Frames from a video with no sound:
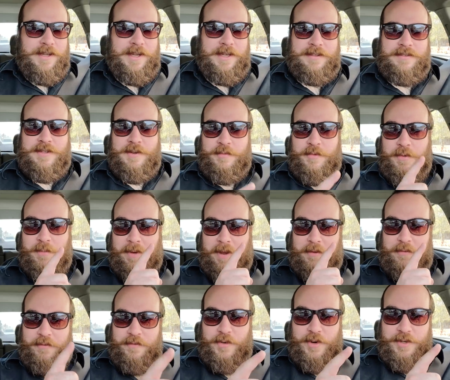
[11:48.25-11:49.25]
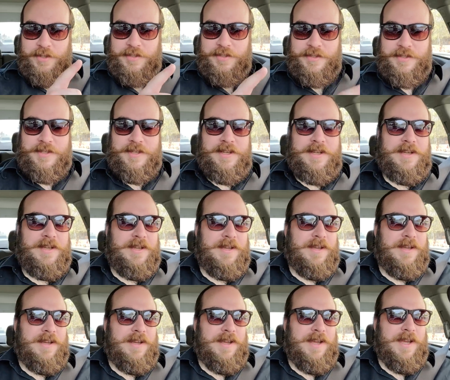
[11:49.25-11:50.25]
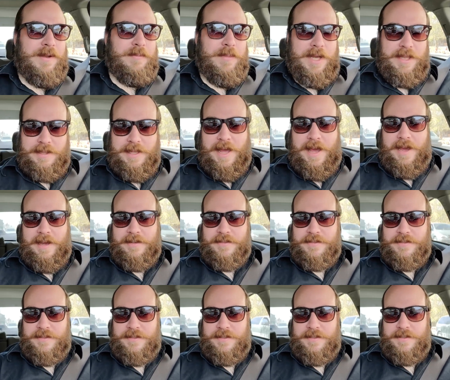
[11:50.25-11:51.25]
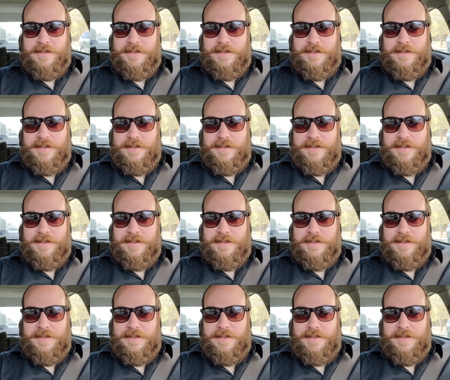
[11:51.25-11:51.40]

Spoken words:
except for my first and my last.